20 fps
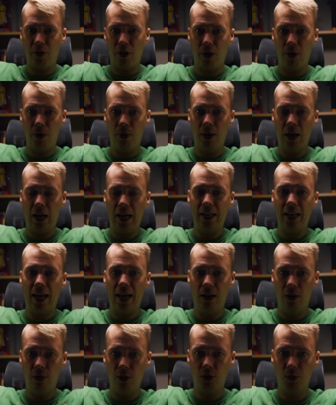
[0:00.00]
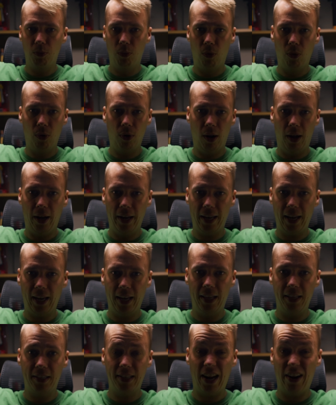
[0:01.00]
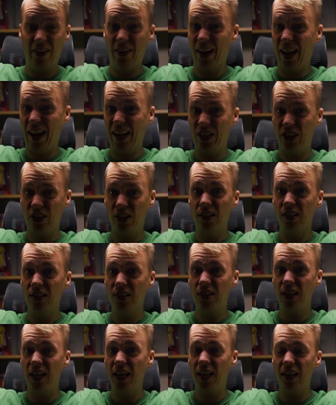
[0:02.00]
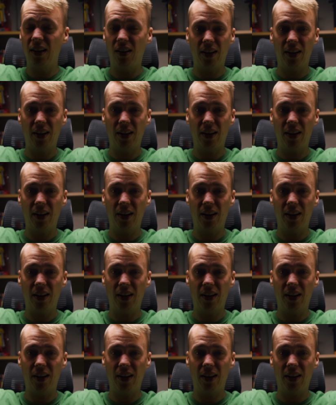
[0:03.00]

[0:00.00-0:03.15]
you and that looks more like an interrogation scene,